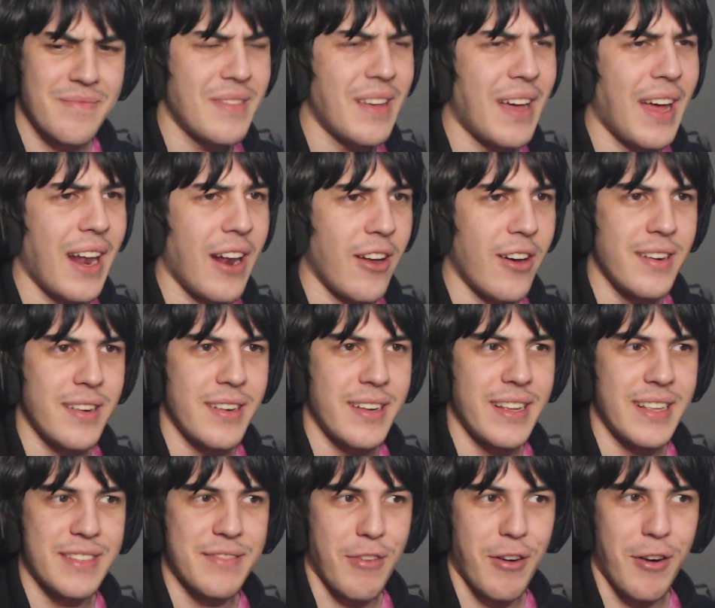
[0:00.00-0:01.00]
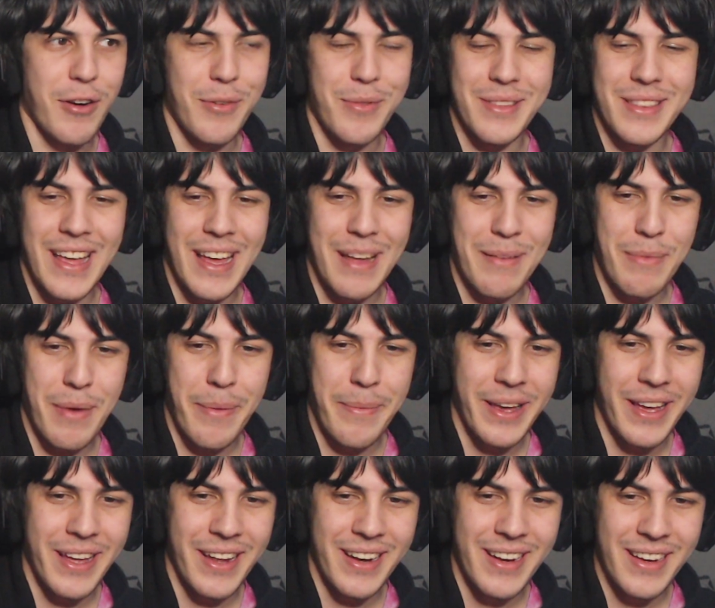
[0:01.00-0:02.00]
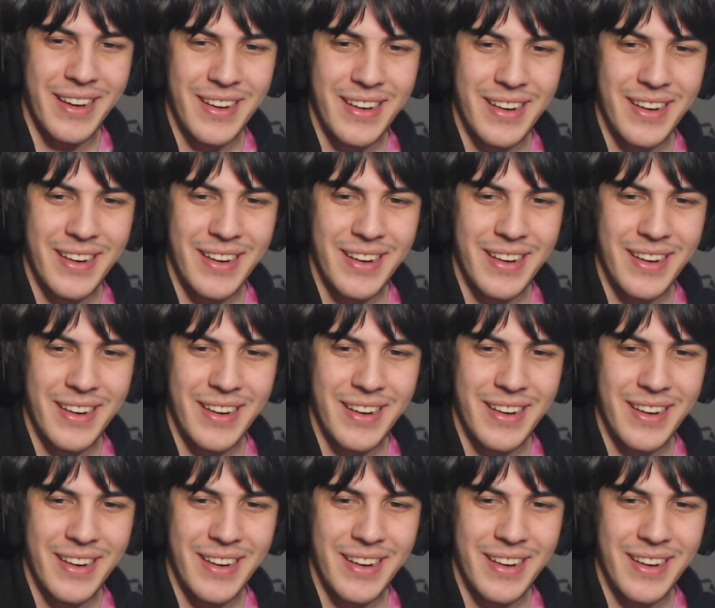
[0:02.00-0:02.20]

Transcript: A lot is wrong with that, my man.